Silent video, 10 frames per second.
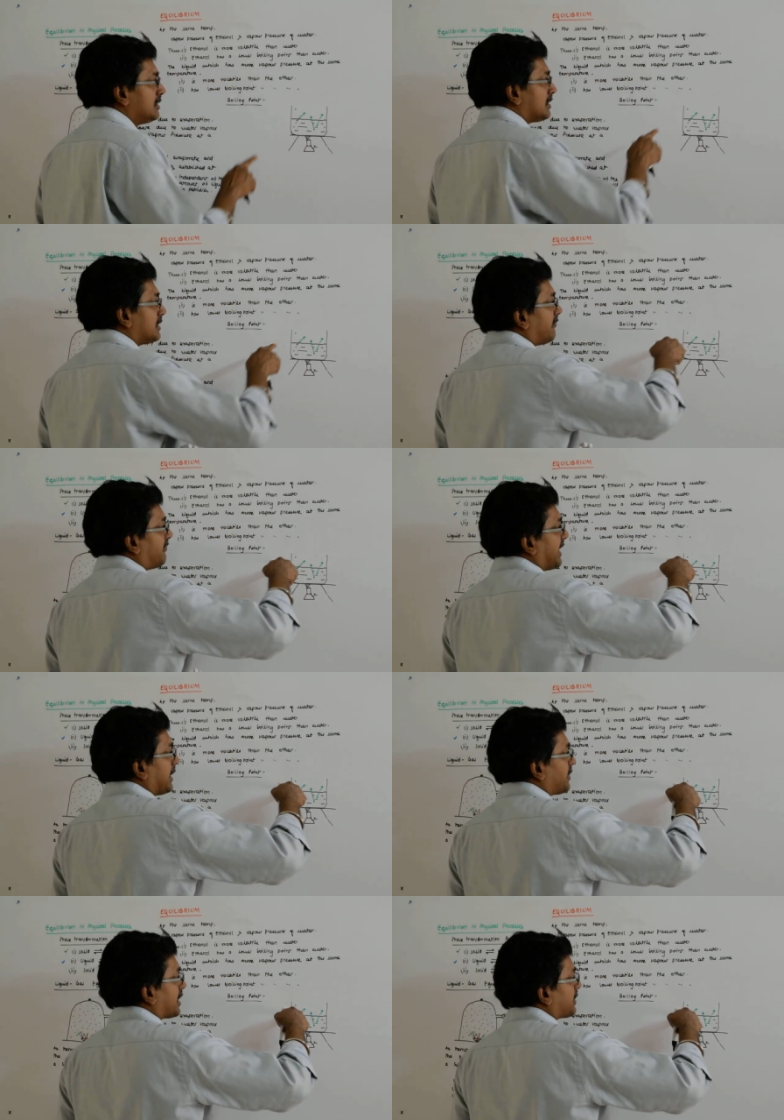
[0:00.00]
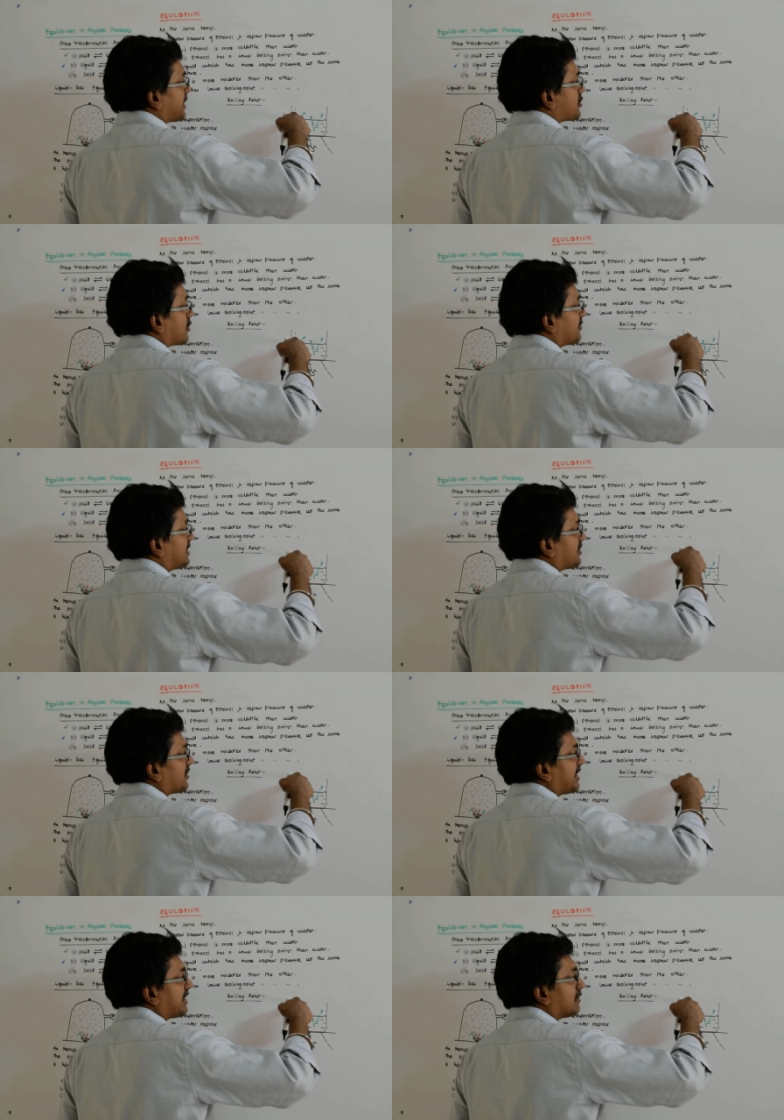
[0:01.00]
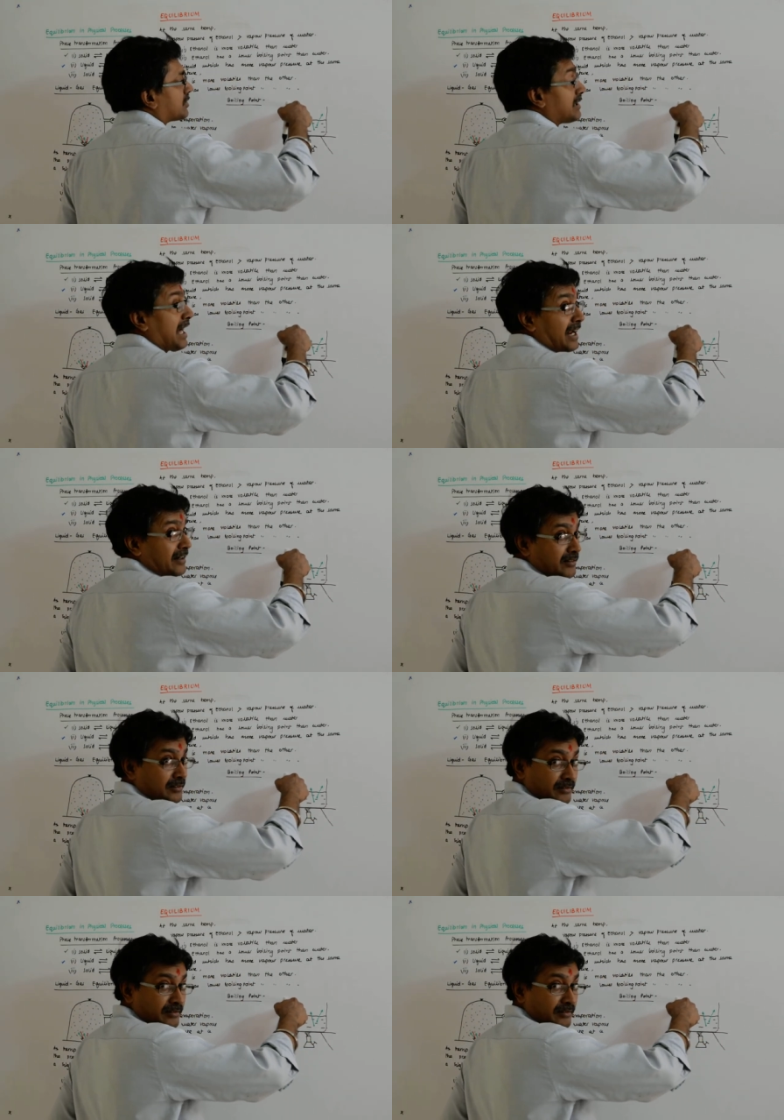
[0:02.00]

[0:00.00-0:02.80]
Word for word: the vapor pressure of this is equal to that,